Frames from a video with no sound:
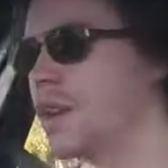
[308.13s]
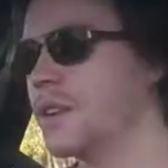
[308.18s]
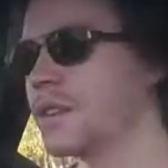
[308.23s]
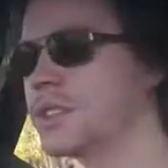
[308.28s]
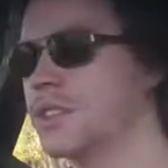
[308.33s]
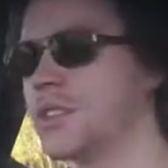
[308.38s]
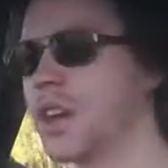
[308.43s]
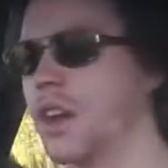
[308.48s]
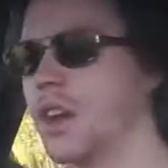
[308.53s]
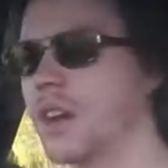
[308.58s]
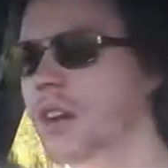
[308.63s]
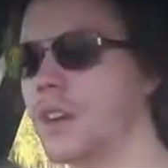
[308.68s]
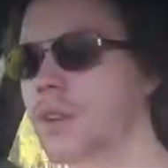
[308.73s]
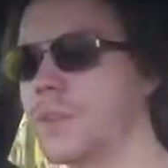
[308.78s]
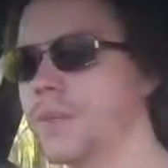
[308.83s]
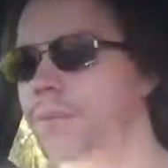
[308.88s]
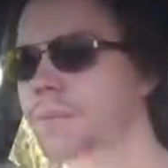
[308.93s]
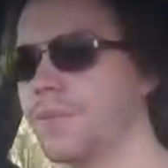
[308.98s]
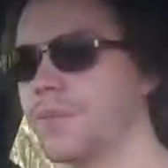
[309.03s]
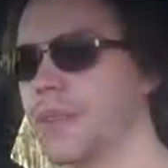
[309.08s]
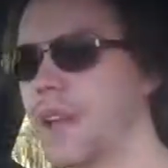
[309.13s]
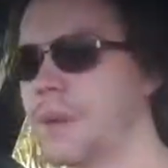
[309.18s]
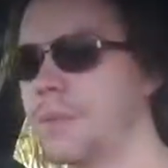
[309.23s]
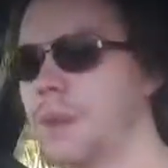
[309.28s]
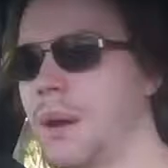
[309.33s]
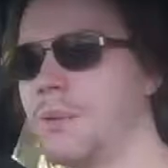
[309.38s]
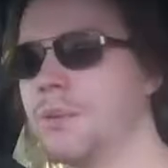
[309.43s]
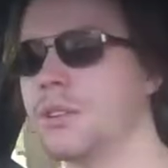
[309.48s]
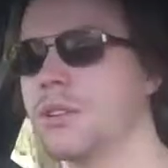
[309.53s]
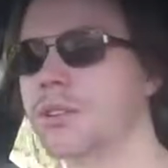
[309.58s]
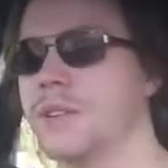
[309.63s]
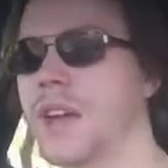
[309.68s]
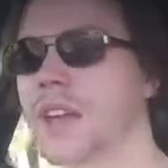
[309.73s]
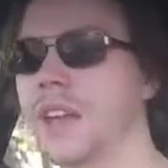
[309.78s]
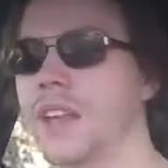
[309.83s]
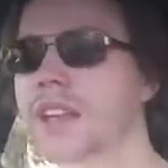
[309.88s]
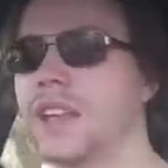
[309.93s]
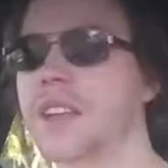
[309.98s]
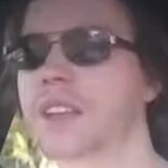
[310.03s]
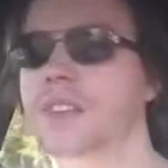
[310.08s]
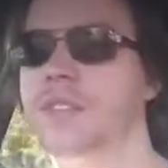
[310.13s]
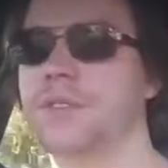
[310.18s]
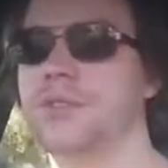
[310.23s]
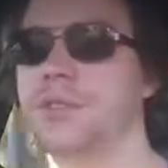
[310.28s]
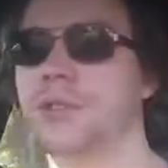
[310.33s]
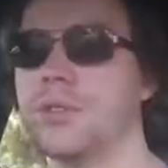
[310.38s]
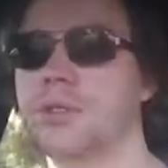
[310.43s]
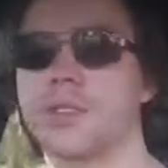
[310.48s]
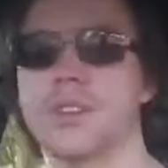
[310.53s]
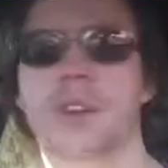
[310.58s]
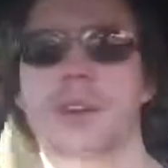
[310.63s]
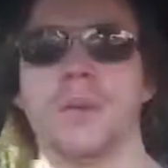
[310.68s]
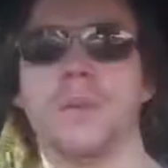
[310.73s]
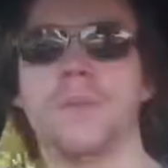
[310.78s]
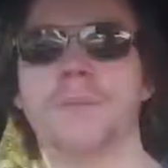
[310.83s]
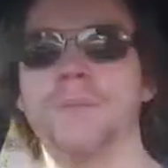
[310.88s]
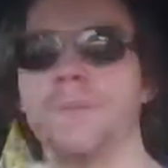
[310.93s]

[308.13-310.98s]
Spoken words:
So I might be doing that in the future.